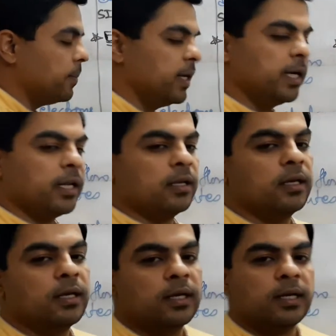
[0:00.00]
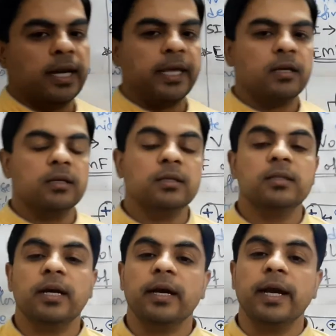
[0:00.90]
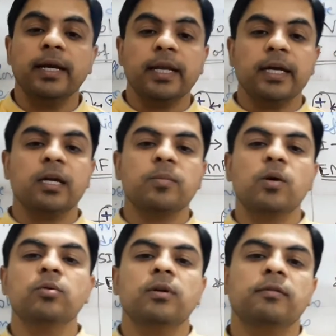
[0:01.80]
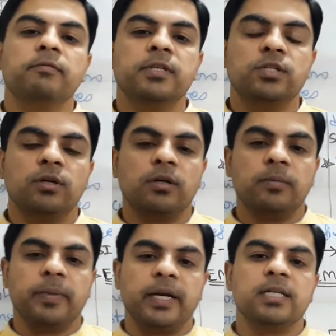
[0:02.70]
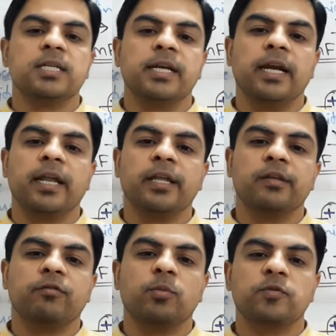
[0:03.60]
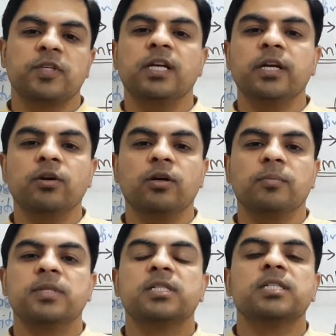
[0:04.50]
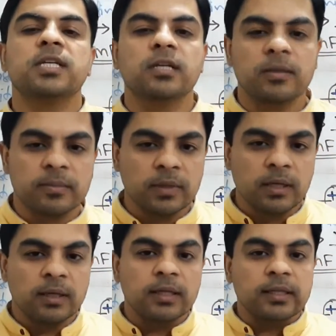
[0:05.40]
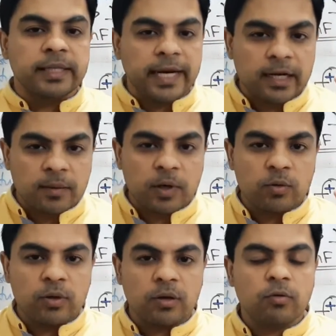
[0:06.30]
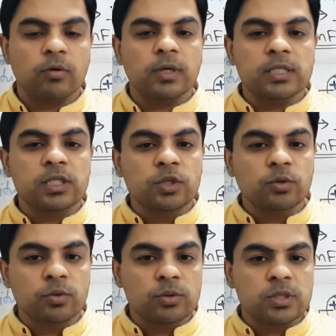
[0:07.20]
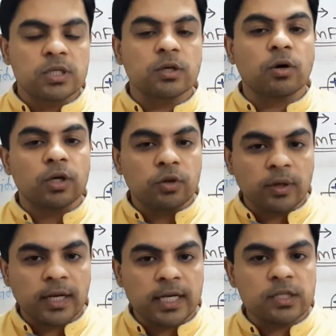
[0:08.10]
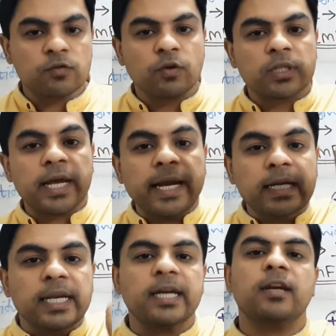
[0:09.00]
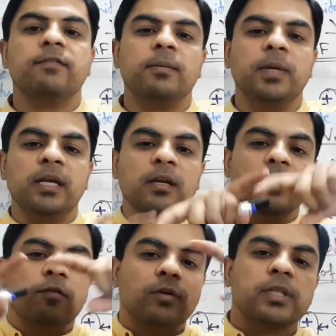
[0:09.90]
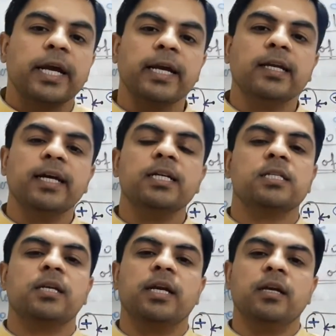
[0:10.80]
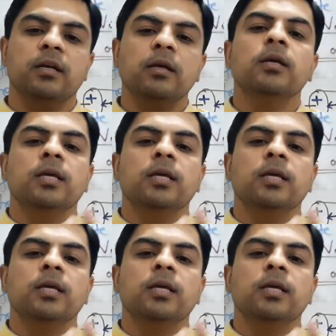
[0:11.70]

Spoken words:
ability, like the entire amount which your parents are getting in the form of salary or business income, that amount is used or utilized for the entire family, for the entire circuit.